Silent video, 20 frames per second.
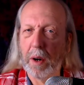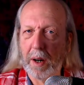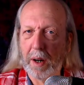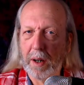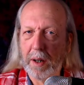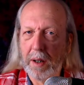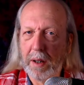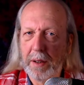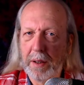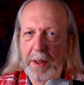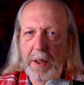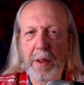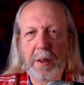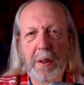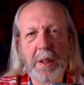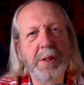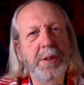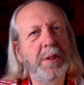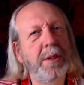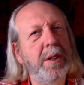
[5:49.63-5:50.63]
Or
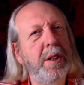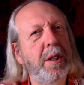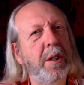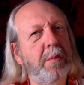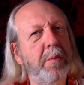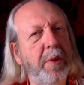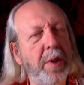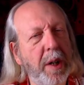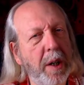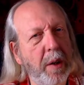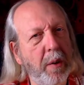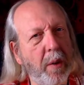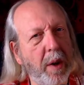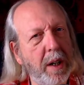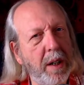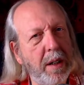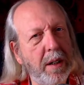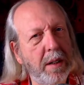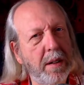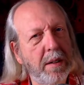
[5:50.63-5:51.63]
you can do your
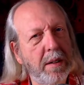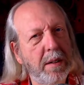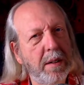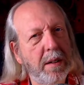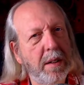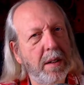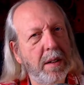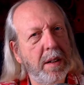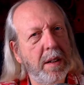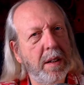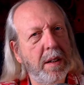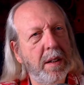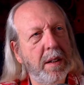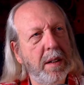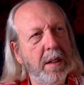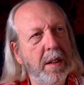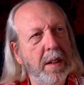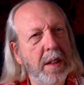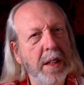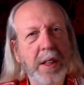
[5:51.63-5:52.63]
pre-work
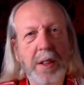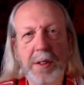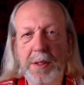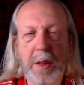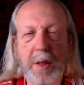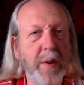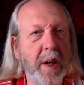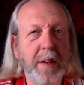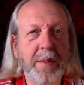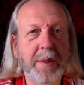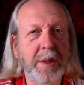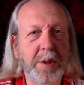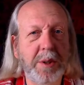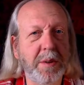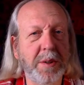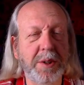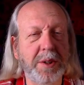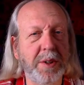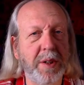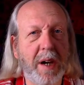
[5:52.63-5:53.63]
using
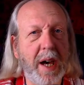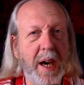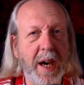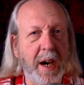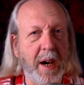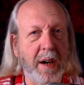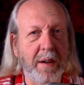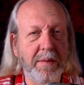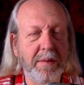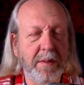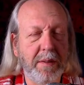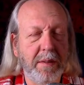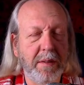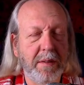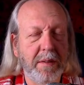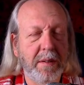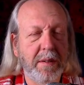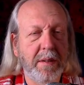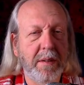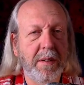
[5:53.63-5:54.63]
whatever tools you
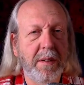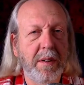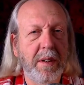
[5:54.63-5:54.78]
have